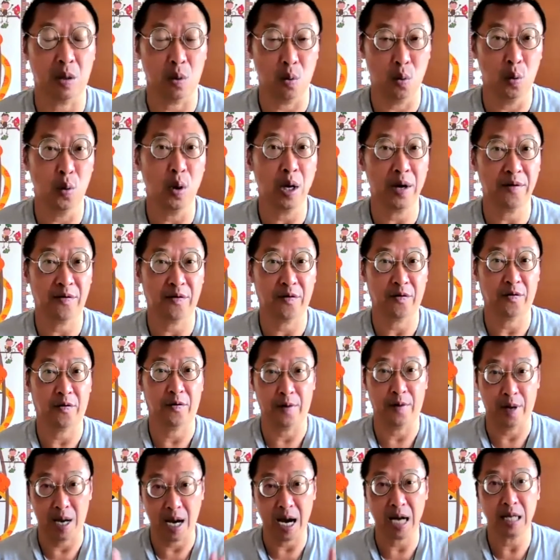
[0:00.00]
with
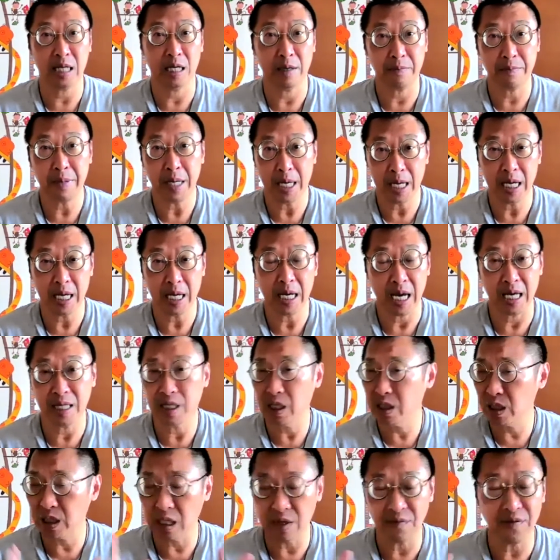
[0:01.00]
Alipay, and
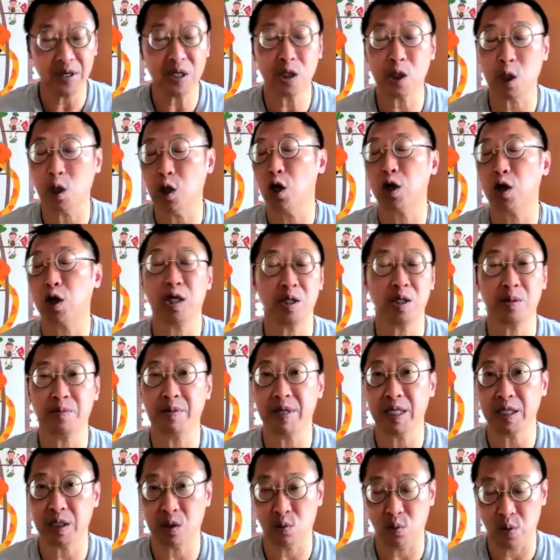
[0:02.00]
it's even
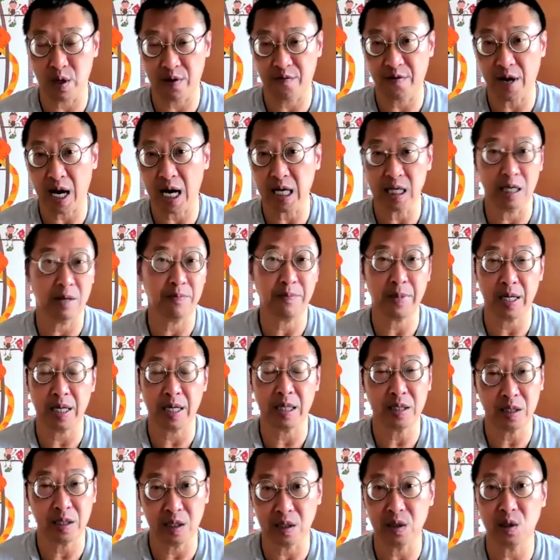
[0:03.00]
synonymous with Alipay
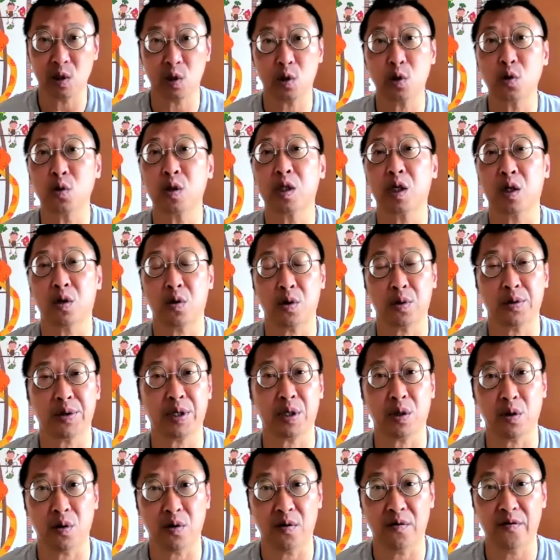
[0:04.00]
since
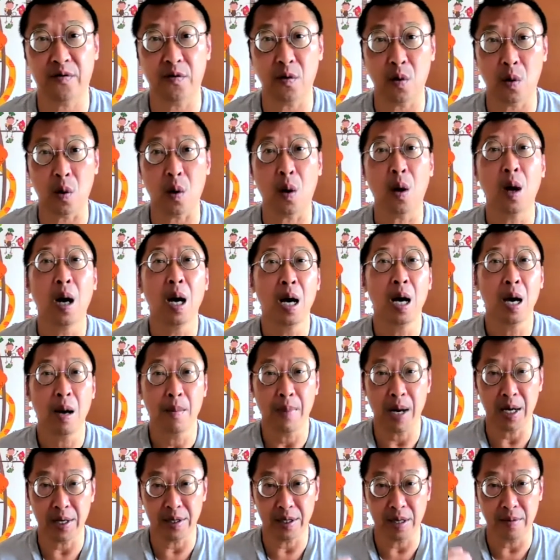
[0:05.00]
2004,
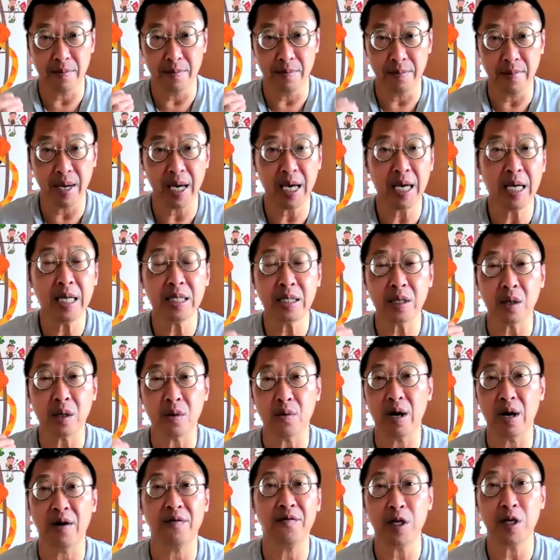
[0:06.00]
but the main
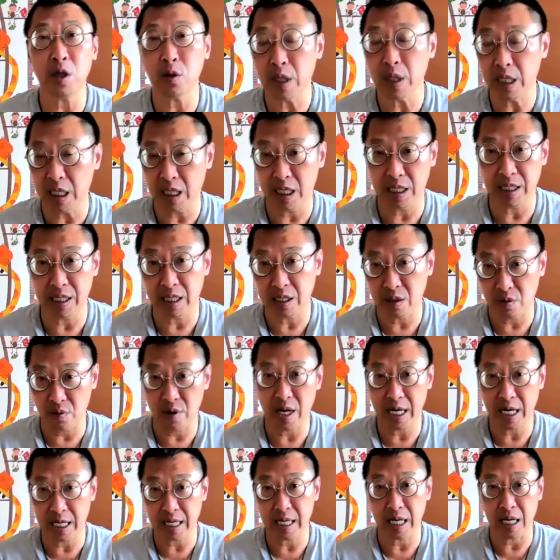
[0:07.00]
revenue earner
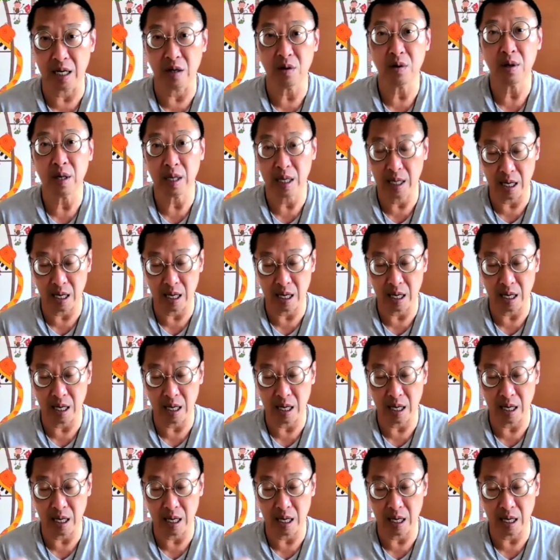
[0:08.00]
right now,